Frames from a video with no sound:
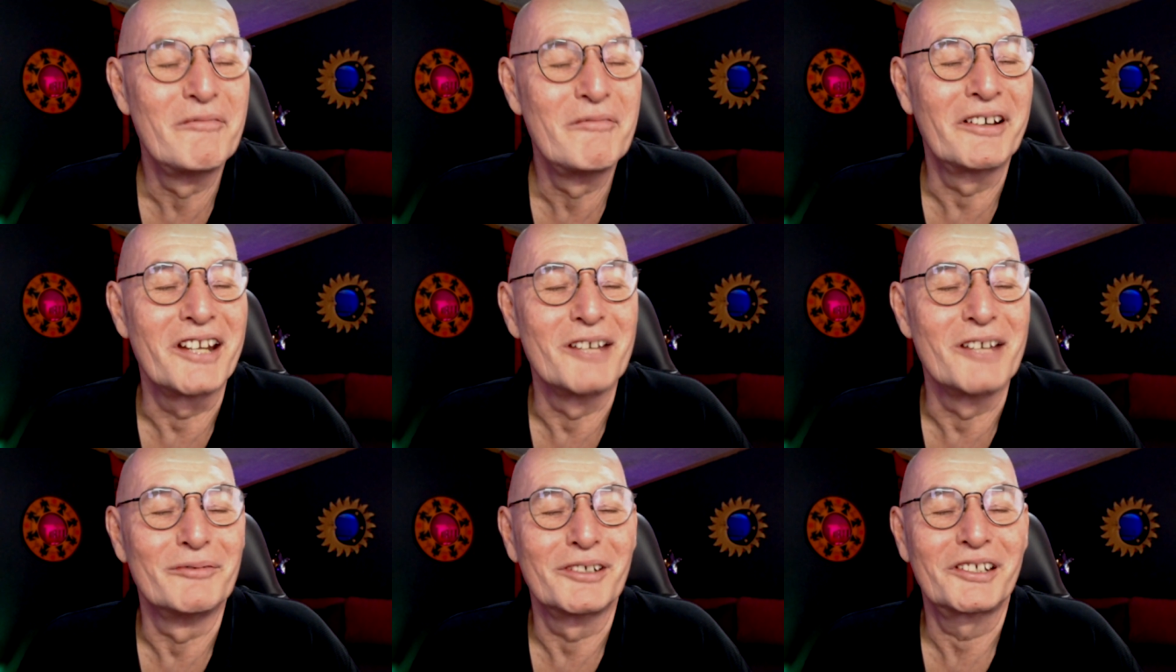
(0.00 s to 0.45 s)

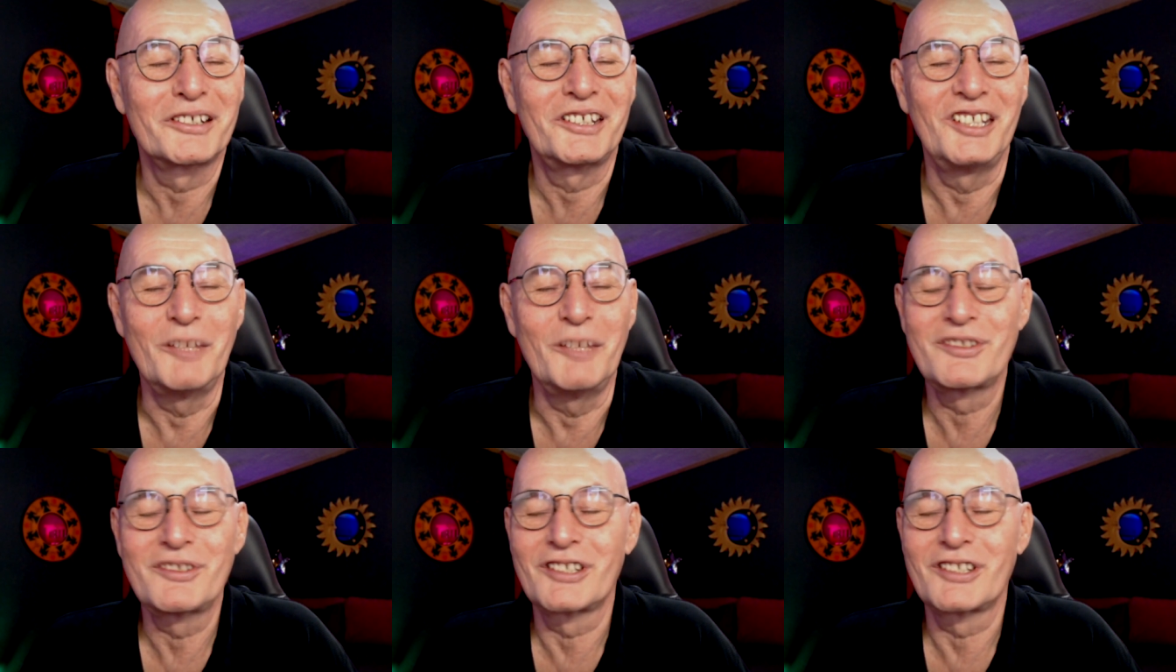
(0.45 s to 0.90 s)
whatever
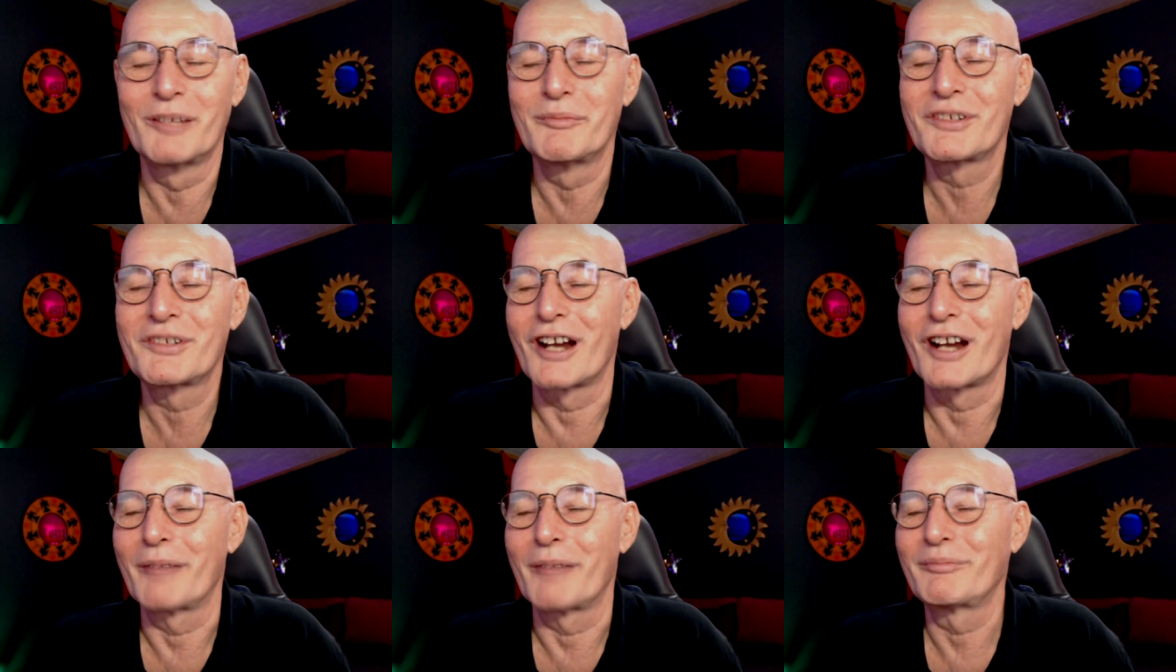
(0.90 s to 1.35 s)
keeps them
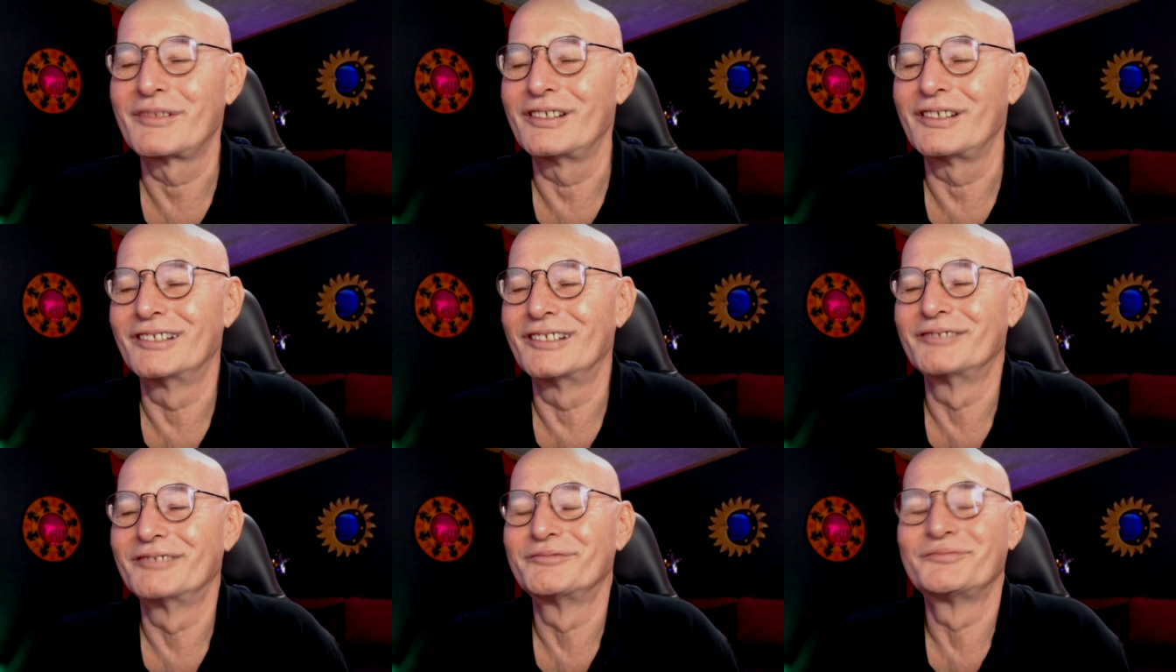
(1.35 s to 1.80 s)
trapped
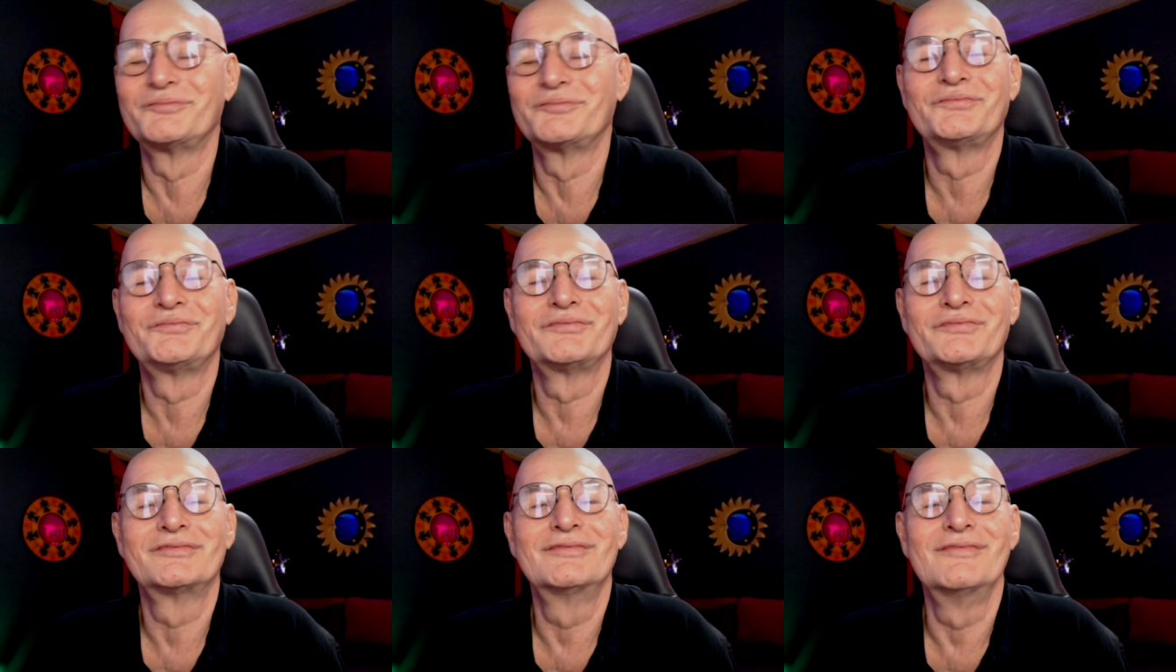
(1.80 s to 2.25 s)
here
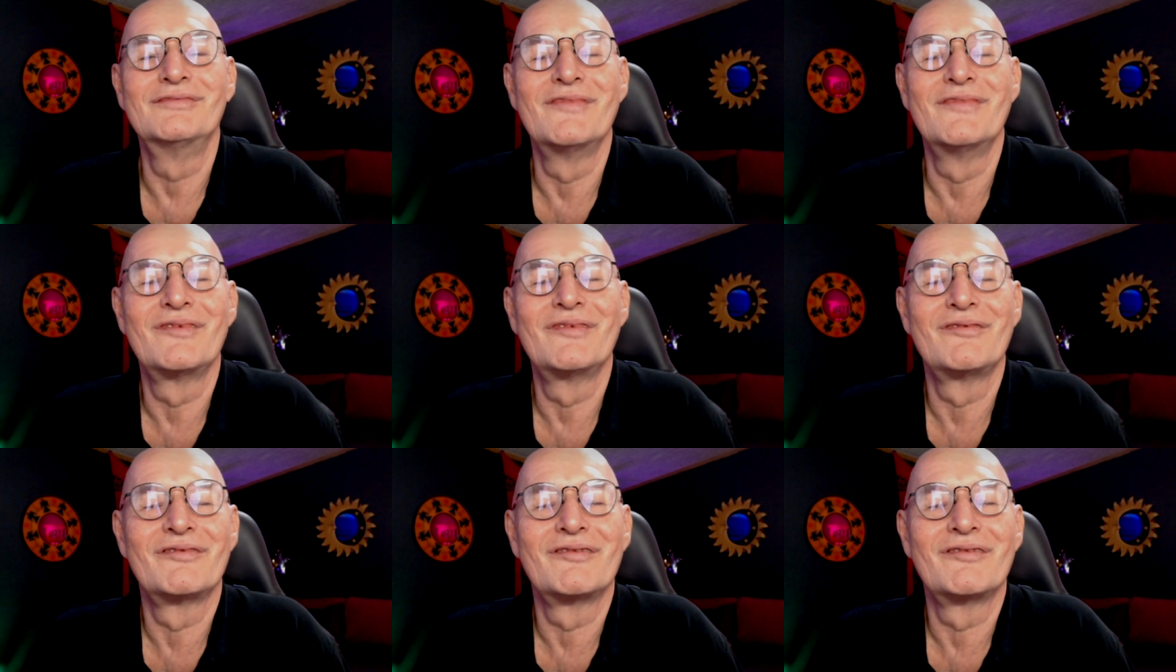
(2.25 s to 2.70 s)

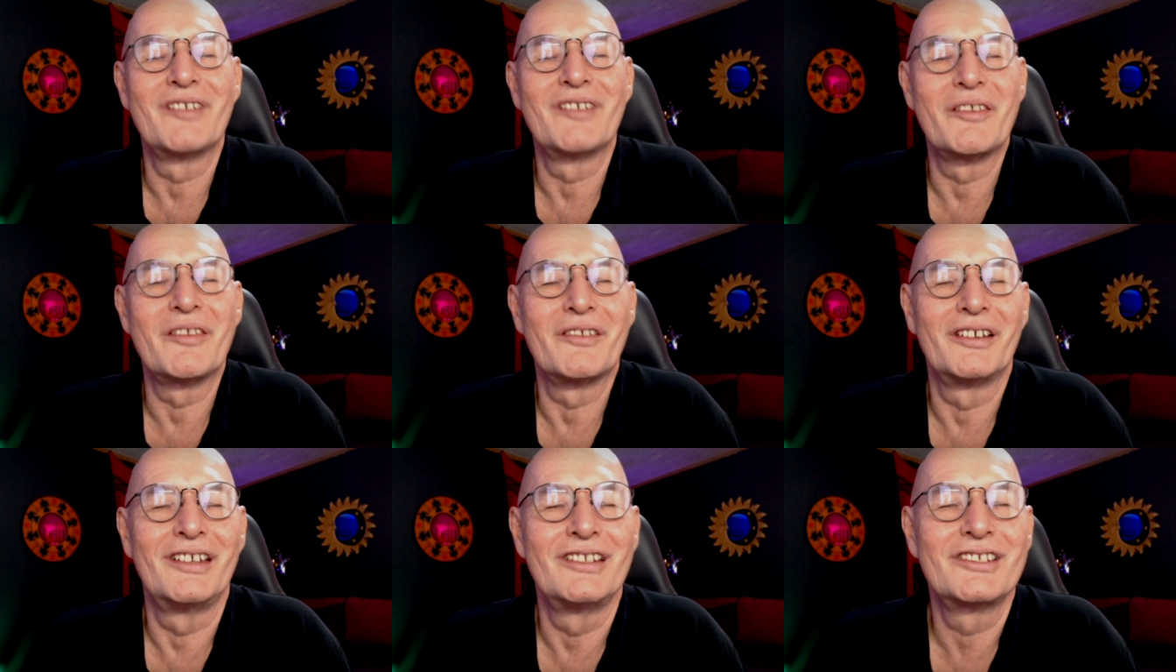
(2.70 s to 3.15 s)

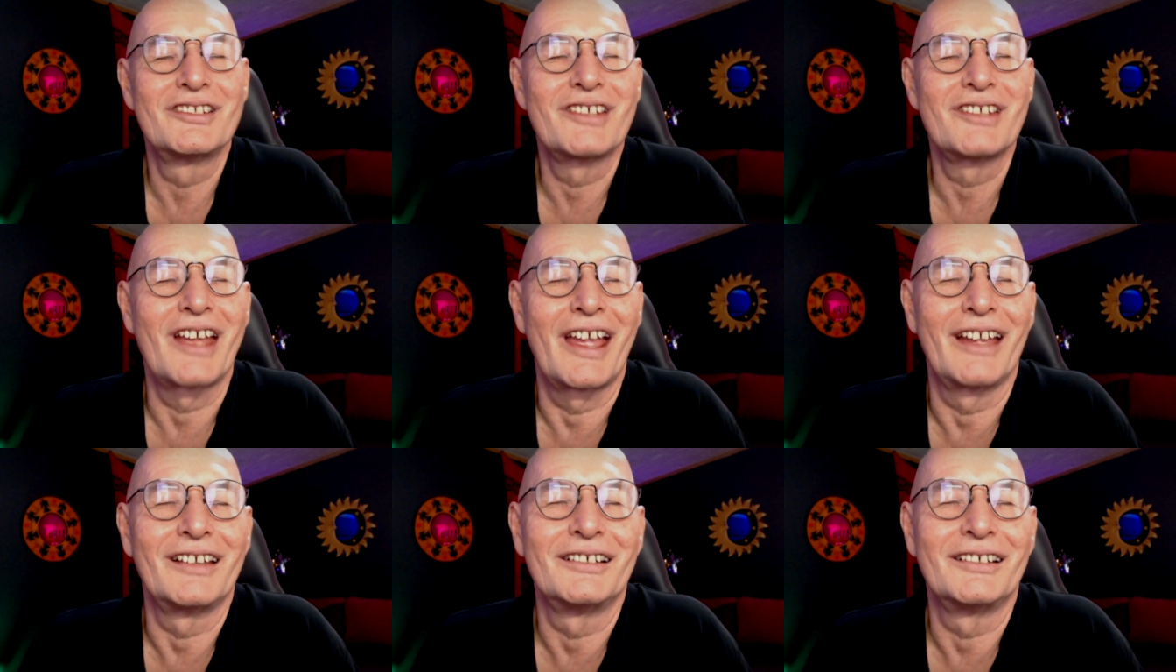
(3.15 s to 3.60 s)
whether it's
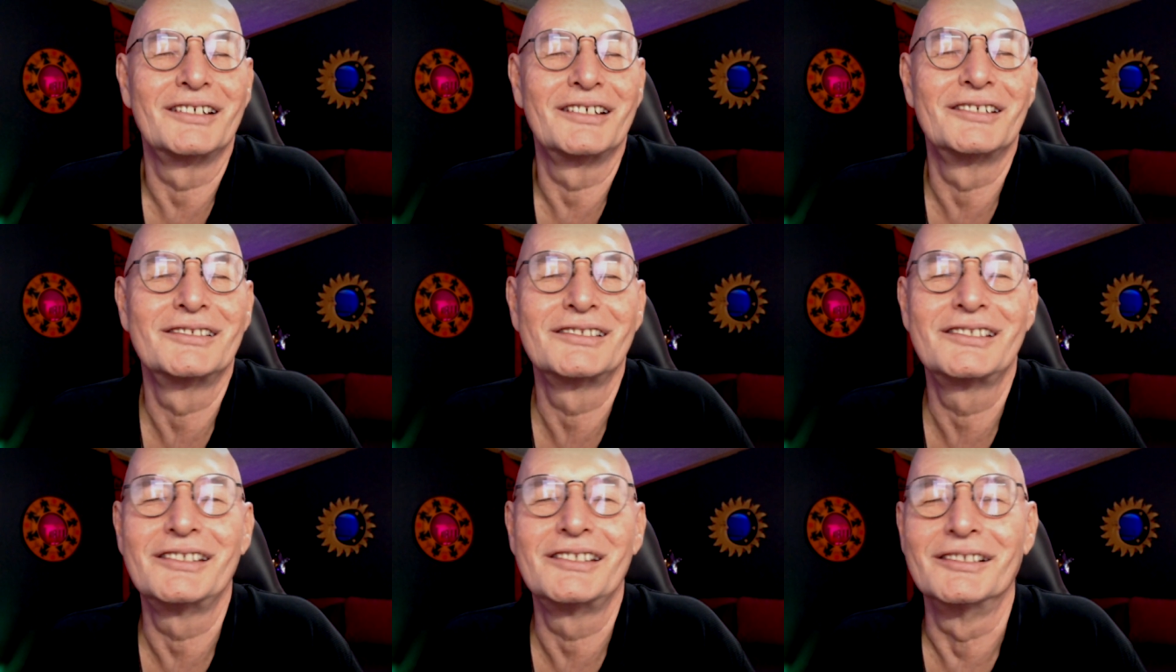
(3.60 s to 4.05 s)

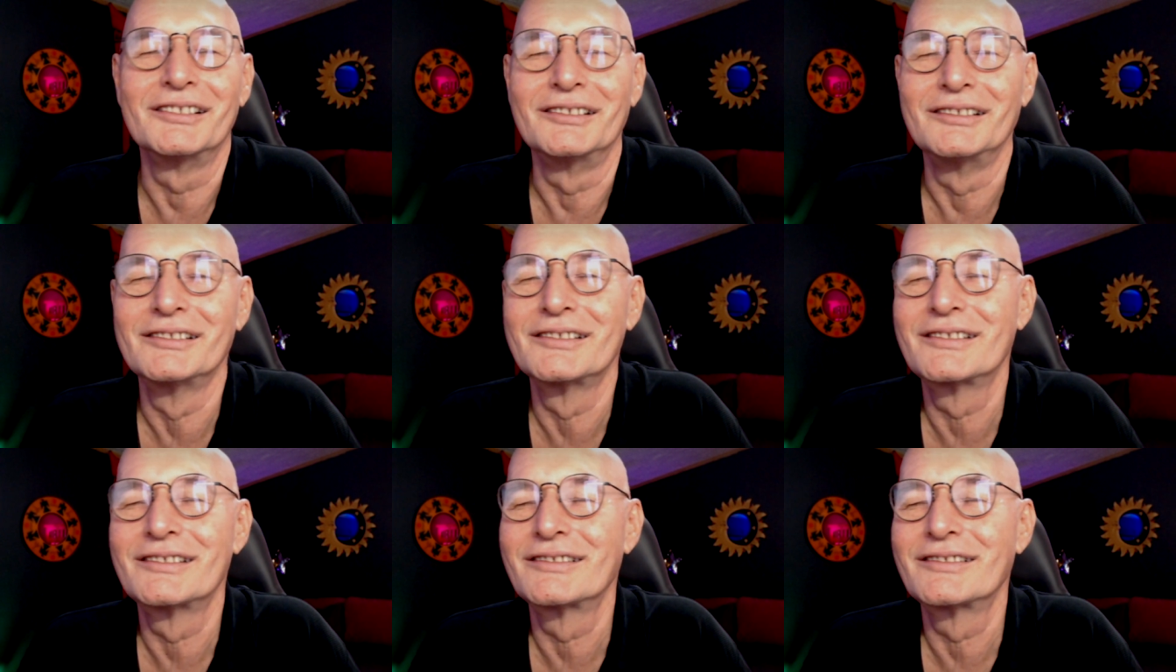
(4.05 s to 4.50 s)
anger,
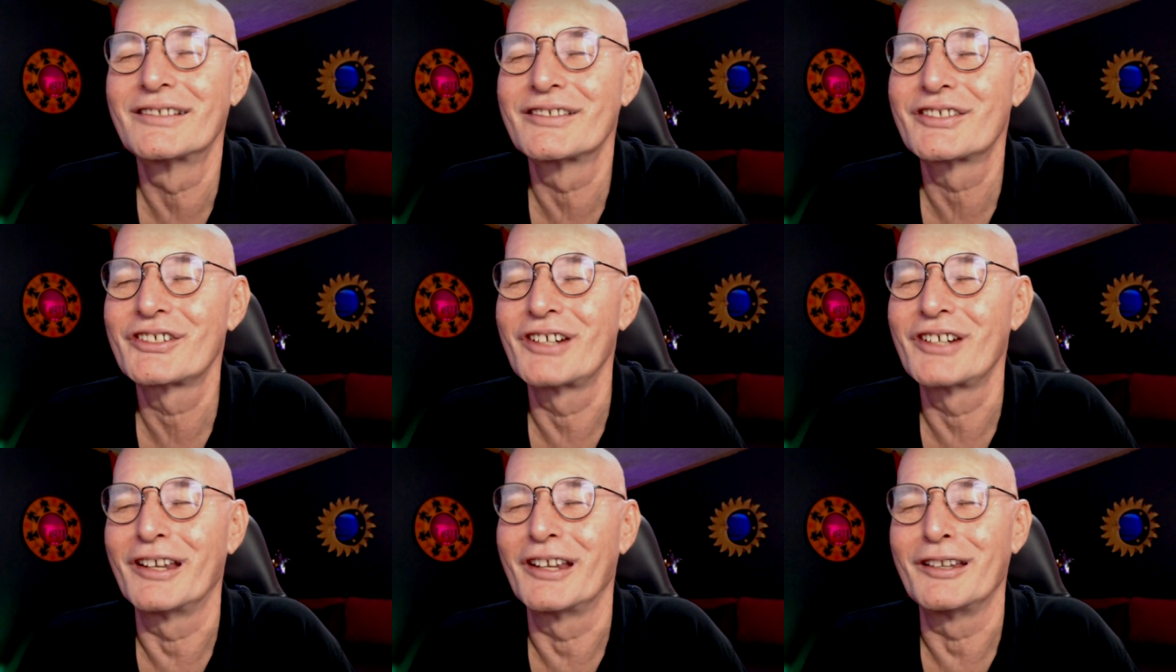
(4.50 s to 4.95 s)
guilt,
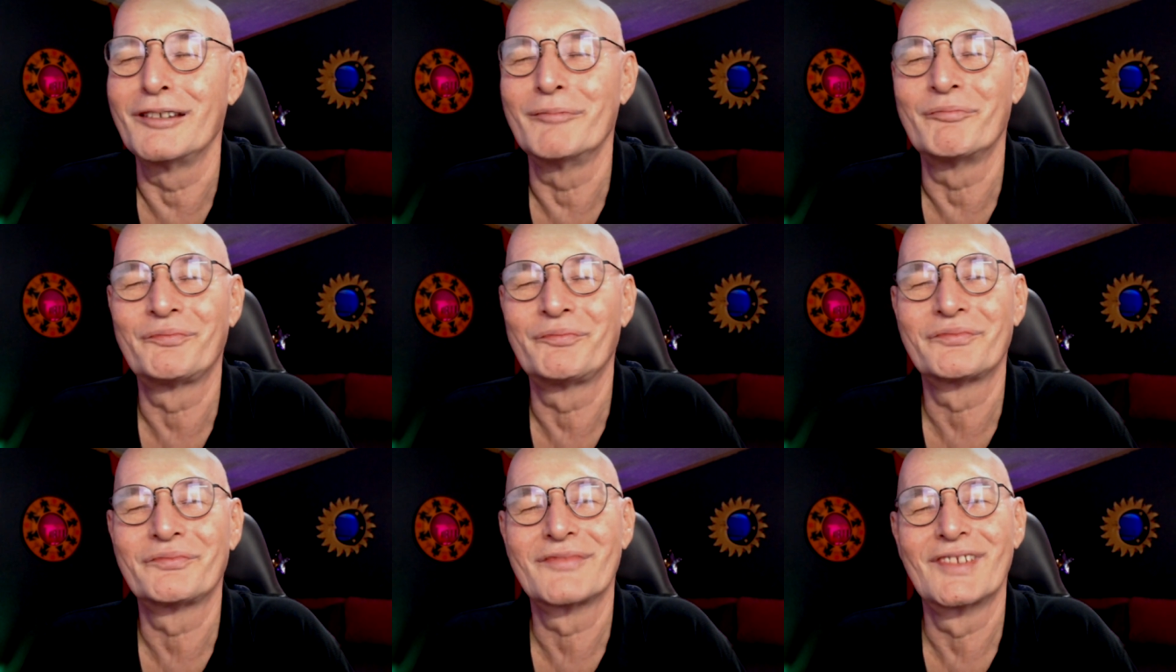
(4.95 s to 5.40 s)
shame.